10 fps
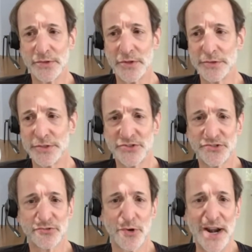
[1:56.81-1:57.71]
And the
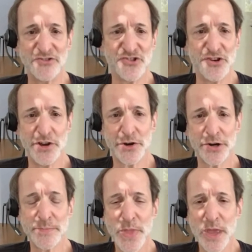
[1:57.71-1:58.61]
disks were engineered